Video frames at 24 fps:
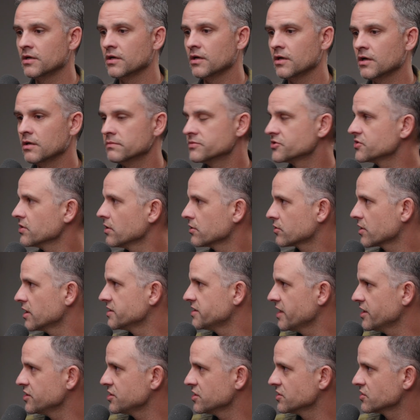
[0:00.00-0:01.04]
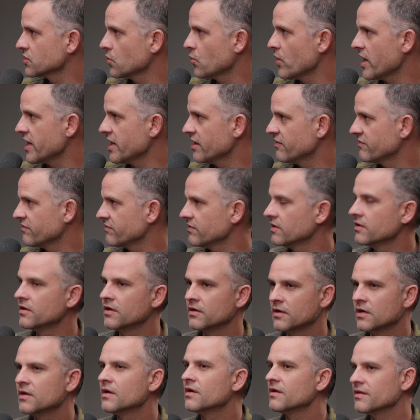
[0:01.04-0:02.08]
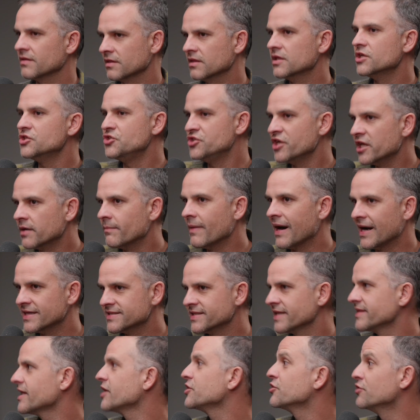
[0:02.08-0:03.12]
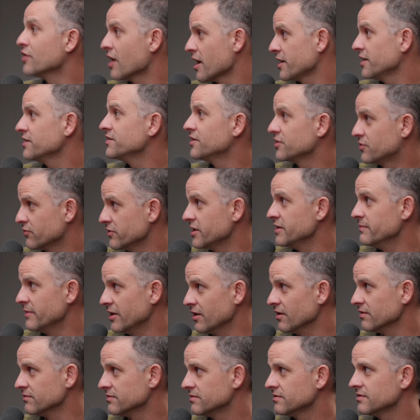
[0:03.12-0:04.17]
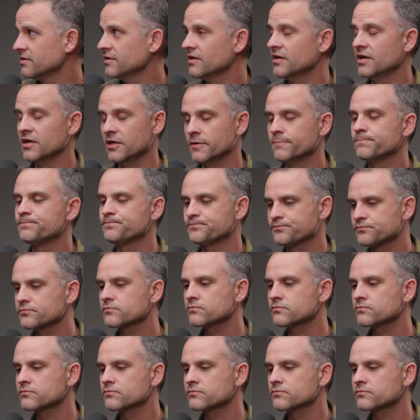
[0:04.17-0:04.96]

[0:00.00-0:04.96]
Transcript: Um, so accreditation is a way of, legitimizing that you're not a degree mill. Yeah. Um,